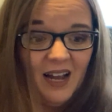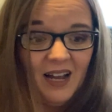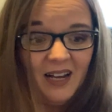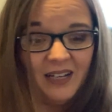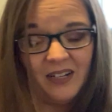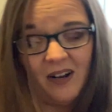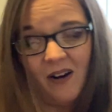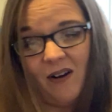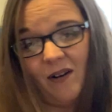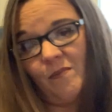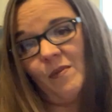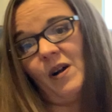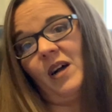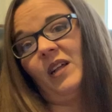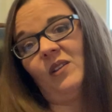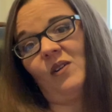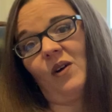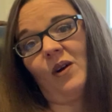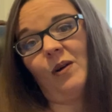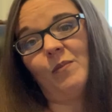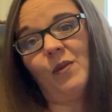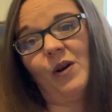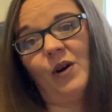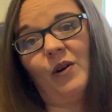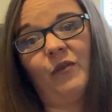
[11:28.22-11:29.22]
turned my
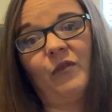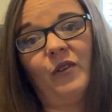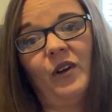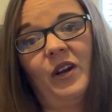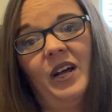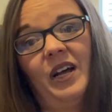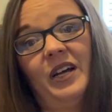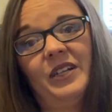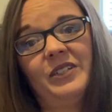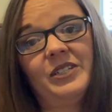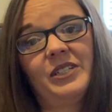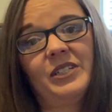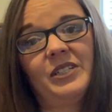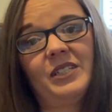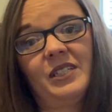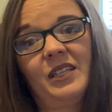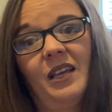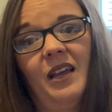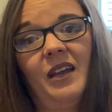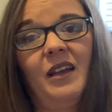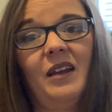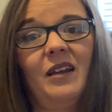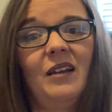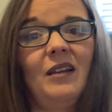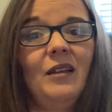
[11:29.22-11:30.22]
alarm off, and I just
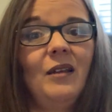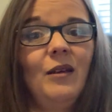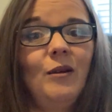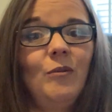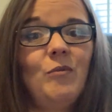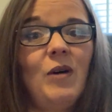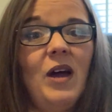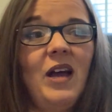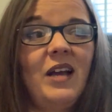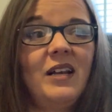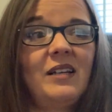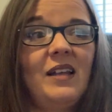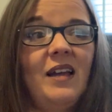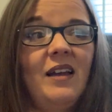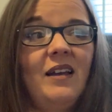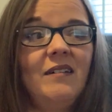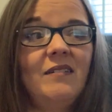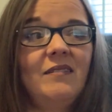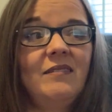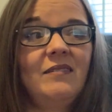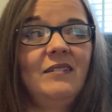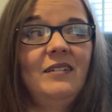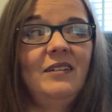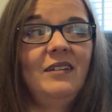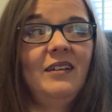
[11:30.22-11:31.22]
laid back
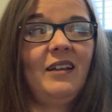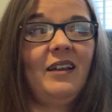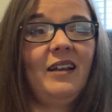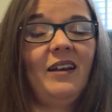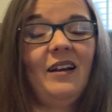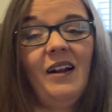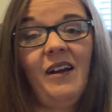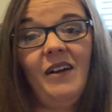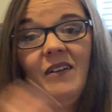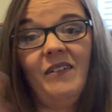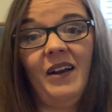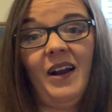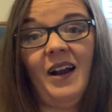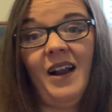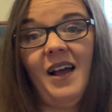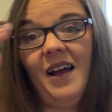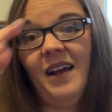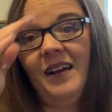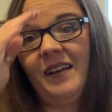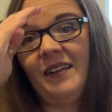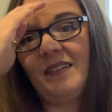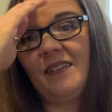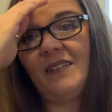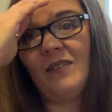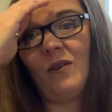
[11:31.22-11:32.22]
down, and
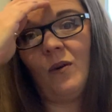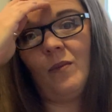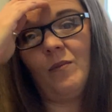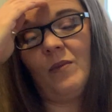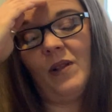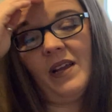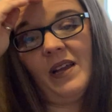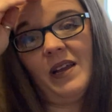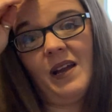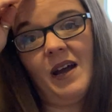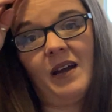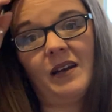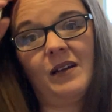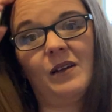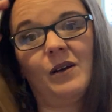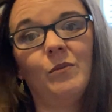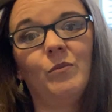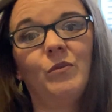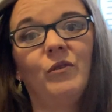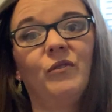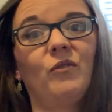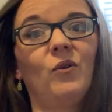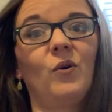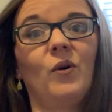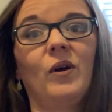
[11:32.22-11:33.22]
I normally got up
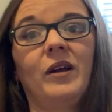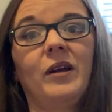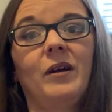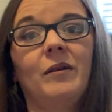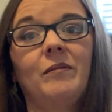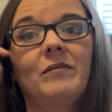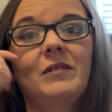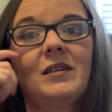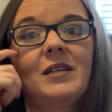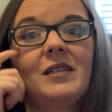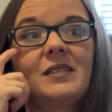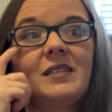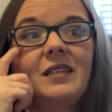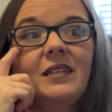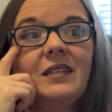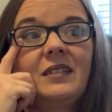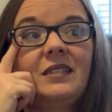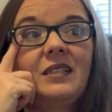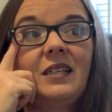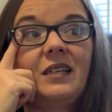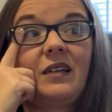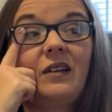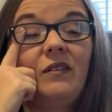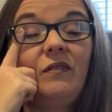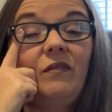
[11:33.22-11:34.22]
before him because
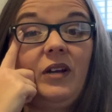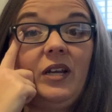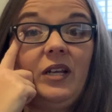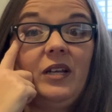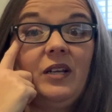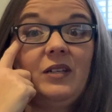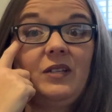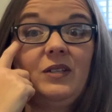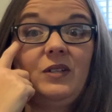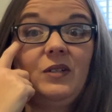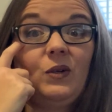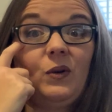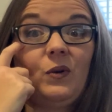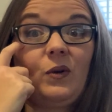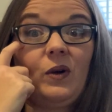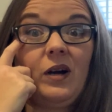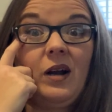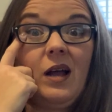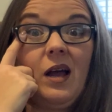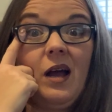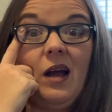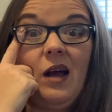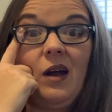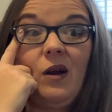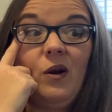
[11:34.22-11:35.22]
it's a convenience store, and
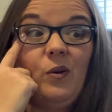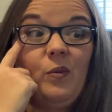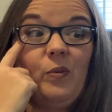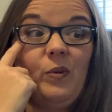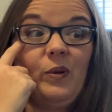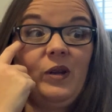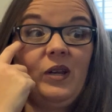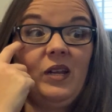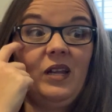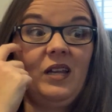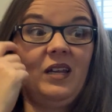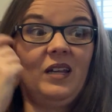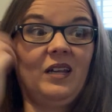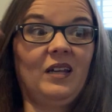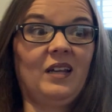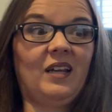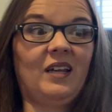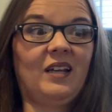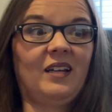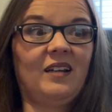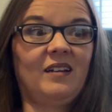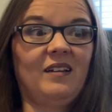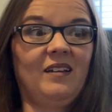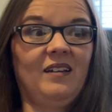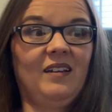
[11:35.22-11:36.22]
I opened it,
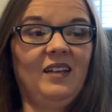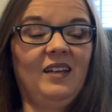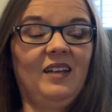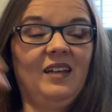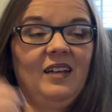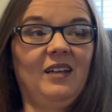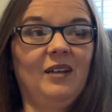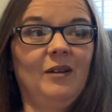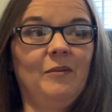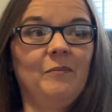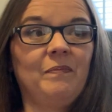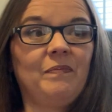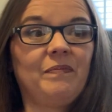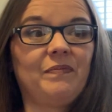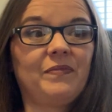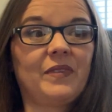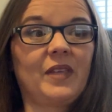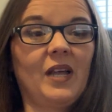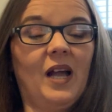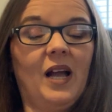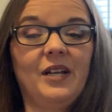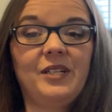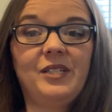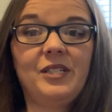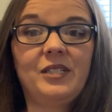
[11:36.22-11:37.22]
and
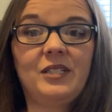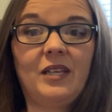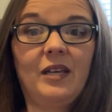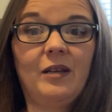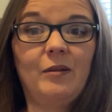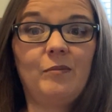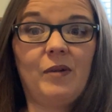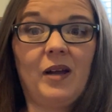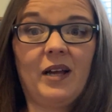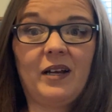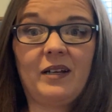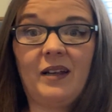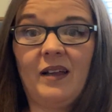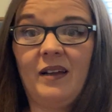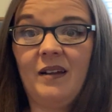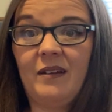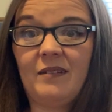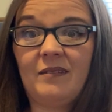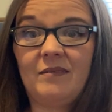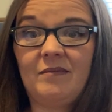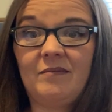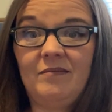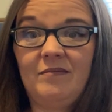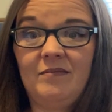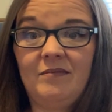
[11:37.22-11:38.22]
I just laid back
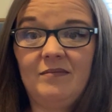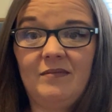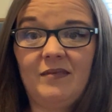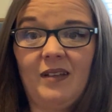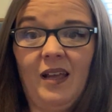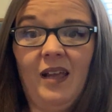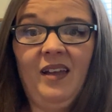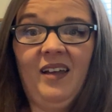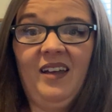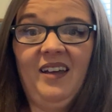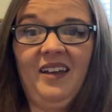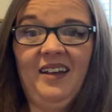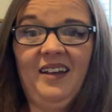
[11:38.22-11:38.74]
down. And,